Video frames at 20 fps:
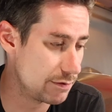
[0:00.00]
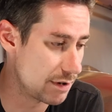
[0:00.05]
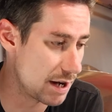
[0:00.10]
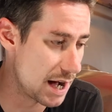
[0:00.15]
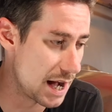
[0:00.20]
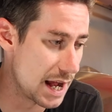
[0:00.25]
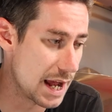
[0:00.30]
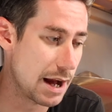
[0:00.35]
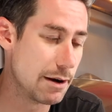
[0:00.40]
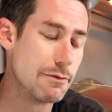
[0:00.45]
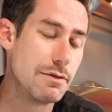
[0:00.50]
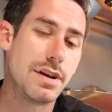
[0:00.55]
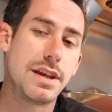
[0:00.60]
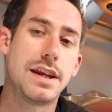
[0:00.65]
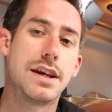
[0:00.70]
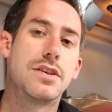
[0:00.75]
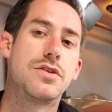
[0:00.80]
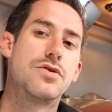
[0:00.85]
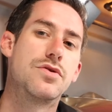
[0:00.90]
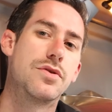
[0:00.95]
I really
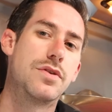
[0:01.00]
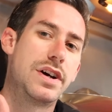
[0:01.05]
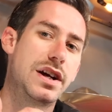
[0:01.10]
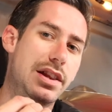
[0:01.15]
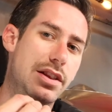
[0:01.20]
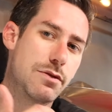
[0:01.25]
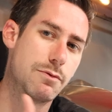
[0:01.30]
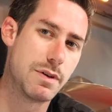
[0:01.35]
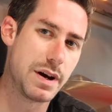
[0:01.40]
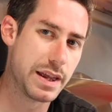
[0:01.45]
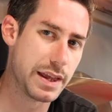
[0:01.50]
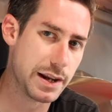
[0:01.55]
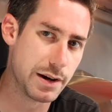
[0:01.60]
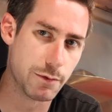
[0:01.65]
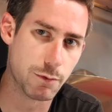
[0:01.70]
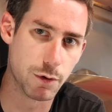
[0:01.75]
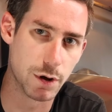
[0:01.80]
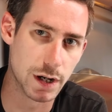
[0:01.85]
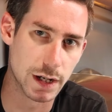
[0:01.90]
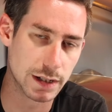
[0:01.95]
enjoy the way that it
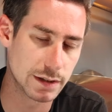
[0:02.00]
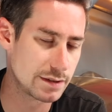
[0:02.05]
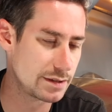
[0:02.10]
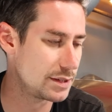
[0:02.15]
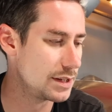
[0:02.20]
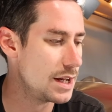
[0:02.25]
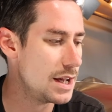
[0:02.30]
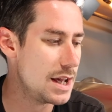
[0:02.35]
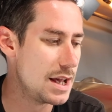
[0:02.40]
works.